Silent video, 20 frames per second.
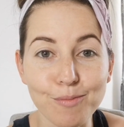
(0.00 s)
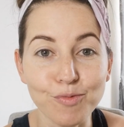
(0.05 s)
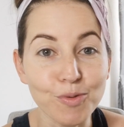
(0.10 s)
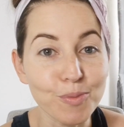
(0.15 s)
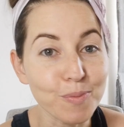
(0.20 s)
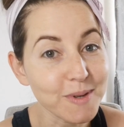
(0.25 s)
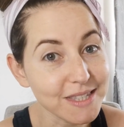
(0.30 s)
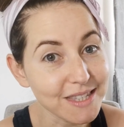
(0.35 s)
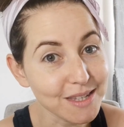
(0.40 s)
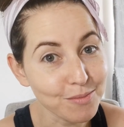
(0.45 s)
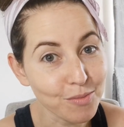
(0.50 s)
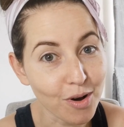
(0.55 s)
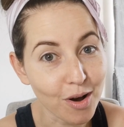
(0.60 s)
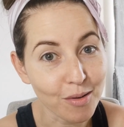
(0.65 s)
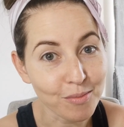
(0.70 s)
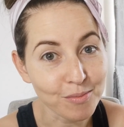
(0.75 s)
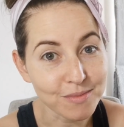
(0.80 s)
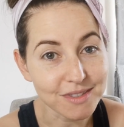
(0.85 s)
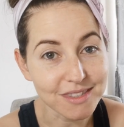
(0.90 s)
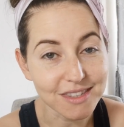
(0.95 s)
For busy
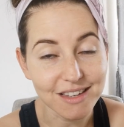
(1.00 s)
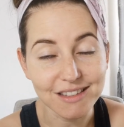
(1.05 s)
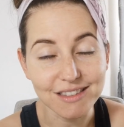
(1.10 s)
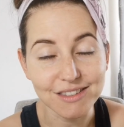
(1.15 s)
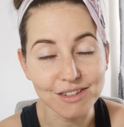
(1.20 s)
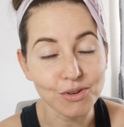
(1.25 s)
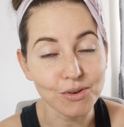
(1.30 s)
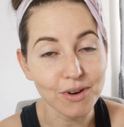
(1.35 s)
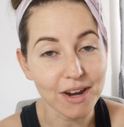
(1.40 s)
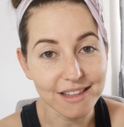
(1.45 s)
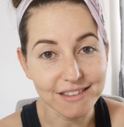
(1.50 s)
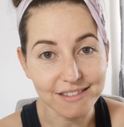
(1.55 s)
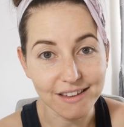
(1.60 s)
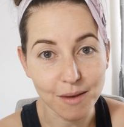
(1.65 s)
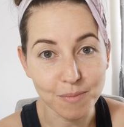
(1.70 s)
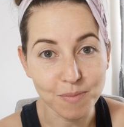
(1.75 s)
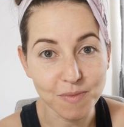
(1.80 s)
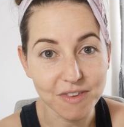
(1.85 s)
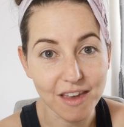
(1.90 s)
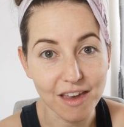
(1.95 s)
moms, it's a great
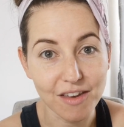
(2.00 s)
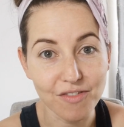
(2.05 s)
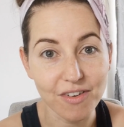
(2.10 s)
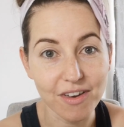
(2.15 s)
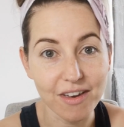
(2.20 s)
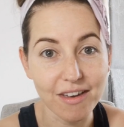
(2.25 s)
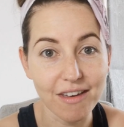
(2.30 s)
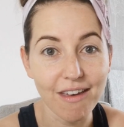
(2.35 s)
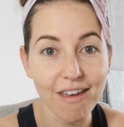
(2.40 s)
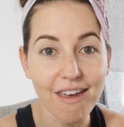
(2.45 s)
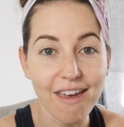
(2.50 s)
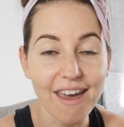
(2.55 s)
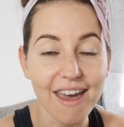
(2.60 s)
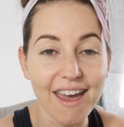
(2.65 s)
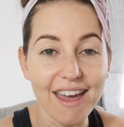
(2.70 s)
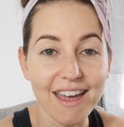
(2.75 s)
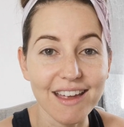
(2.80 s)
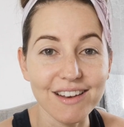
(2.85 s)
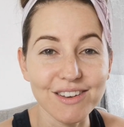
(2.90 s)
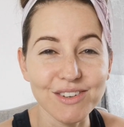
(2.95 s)
time saver,
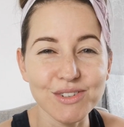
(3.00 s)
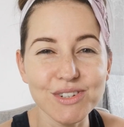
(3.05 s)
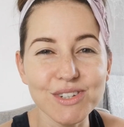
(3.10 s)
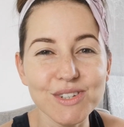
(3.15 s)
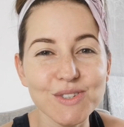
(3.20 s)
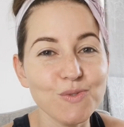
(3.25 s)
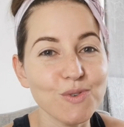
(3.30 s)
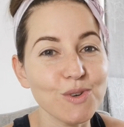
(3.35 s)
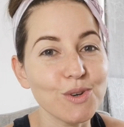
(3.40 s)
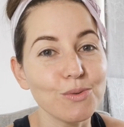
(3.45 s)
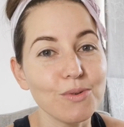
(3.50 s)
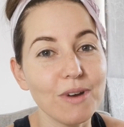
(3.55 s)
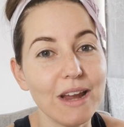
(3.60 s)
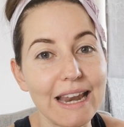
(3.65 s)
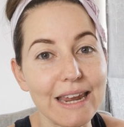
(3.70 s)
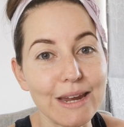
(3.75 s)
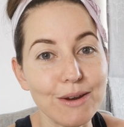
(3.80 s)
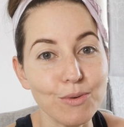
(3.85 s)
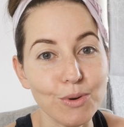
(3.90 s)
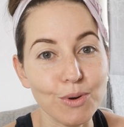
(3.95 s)
and you just feel
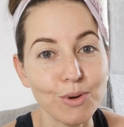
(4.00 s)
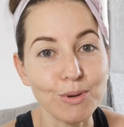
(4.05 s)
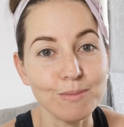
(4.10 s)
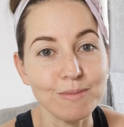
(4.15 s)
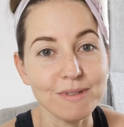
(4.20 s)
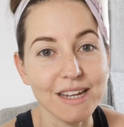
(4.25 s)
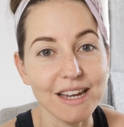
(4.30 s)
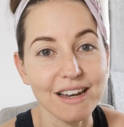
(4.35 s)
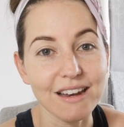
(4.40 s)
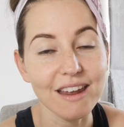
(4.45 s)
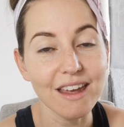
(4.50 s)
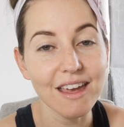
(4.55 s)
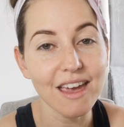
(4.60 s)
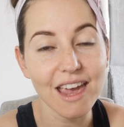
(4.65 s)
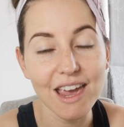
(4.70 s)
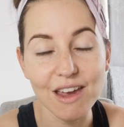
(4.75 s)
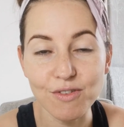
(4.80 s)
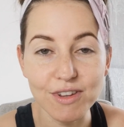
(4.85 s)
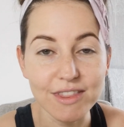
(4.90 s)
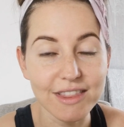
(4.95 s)
really groomed,
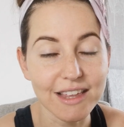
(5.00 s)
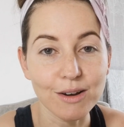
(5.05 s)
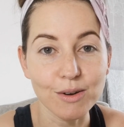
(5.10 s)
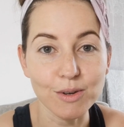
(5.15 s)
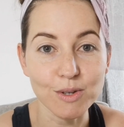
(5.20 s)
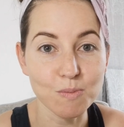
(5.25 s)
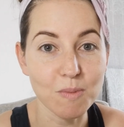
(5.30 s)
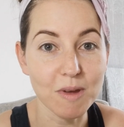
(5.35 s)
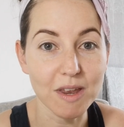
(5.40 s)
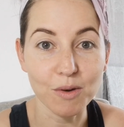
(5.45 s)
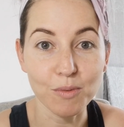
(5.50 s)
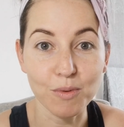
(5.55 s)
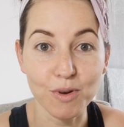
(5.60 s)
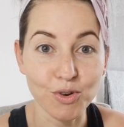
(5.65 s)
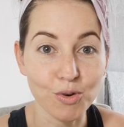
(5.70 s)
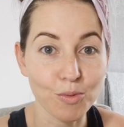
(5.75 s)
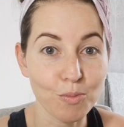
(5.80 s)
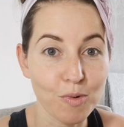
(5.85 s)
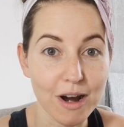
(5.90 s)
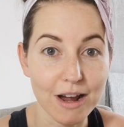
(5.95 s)
and everything looks better
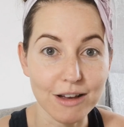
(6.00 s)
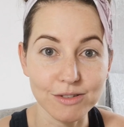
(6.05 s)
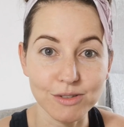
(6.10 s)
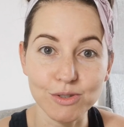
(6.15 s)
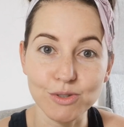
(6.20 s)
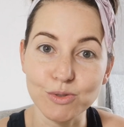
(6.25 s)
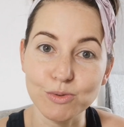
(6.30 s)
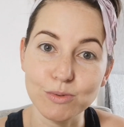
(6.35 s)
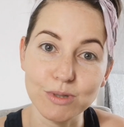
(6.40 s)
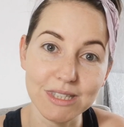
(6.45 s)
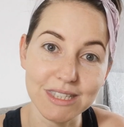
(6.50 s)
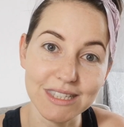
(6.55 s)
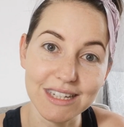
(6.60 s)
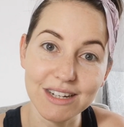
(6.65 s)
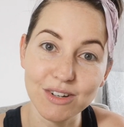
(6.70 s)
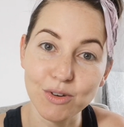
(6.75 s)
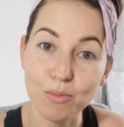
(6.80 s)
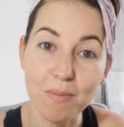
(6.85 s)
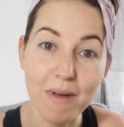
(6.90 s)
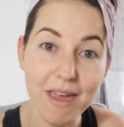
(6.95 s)
when your brows are
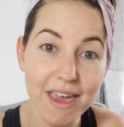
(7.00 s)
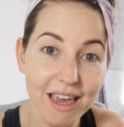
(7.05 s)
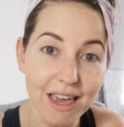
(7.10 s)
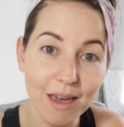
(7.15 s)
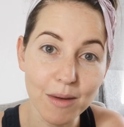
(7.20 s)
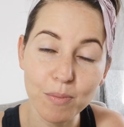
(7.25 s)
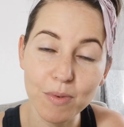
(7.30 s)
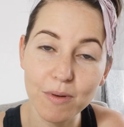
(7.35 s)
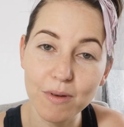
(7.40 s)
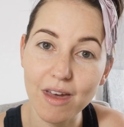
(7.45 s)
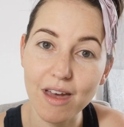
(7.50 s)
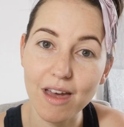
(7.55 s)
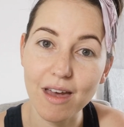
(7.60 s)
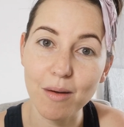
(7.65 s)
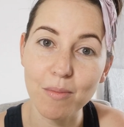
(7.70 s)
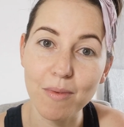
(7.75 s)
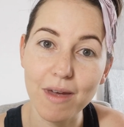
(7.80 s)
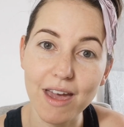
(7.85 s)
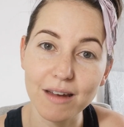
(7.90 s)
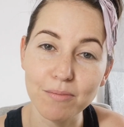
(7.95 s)
sorted. Your makeup
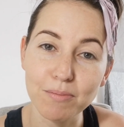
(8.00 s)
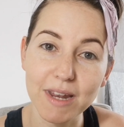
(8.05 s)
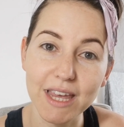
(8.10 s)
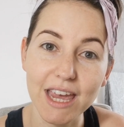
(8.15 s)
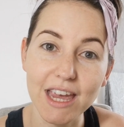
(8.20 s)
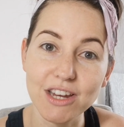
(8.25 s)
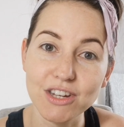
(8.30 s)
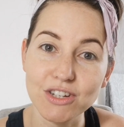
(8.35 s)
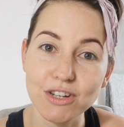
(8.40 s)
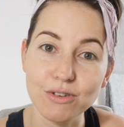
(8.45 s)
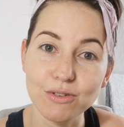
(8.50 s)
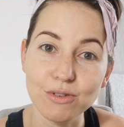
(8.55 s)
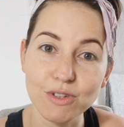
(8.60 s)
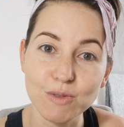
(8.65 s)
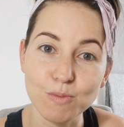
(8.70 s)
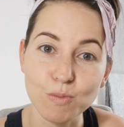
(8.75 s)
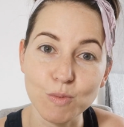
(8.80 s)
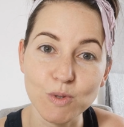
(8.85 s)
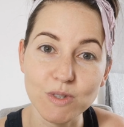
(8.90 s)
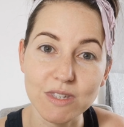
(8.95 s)
application
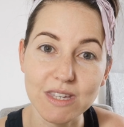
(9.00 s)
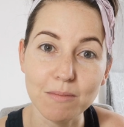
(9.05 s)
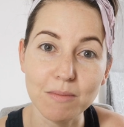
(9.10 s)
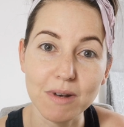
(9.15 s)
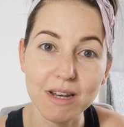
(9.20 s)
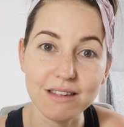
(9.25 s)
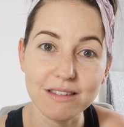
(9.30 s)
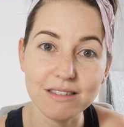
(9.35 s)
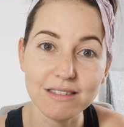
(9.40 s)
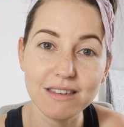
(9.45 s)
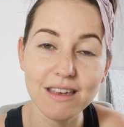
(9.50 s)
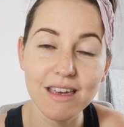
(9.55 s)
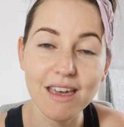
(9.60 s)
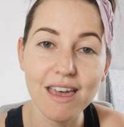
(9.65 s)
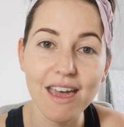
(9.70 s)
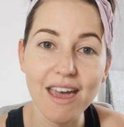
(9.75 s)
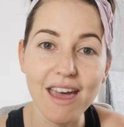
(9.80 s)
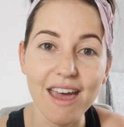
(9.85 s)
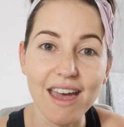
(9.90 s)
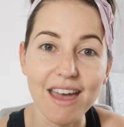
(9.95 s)
looks more seamless,
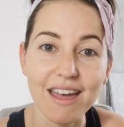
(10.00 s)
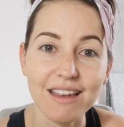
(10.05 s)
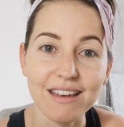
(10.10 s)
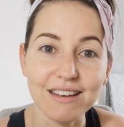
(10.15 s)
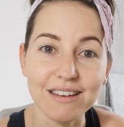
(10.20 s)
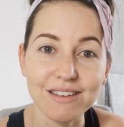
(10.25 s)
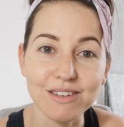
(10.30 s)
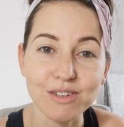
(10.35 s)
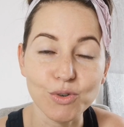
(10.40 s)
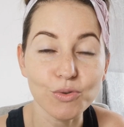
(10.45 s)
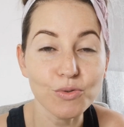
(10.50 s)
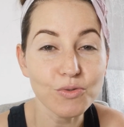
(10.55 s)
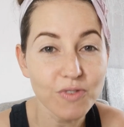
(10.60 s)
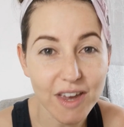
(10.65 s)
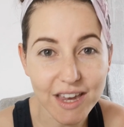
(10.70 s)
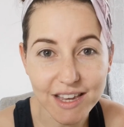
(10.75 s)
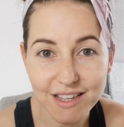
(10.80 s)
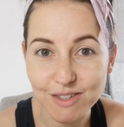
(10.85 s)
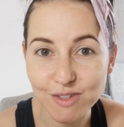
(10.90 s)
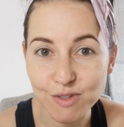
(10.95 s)
and your
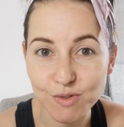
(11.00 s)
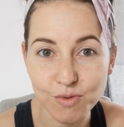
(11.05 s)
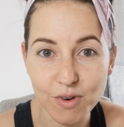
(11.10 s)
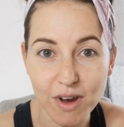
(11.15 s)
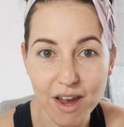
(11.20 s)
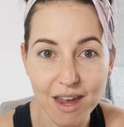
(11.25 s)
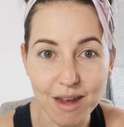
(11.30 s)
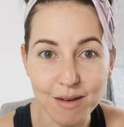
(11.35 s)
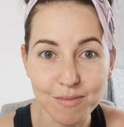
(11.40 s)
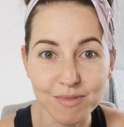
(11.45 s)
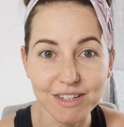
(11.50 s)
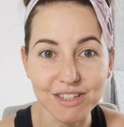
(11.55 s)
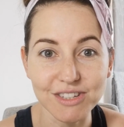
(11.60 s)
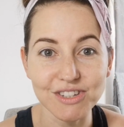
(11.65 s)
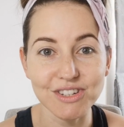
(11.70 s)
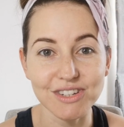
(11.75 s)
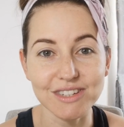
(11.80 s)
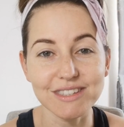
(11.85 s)
face face is framed.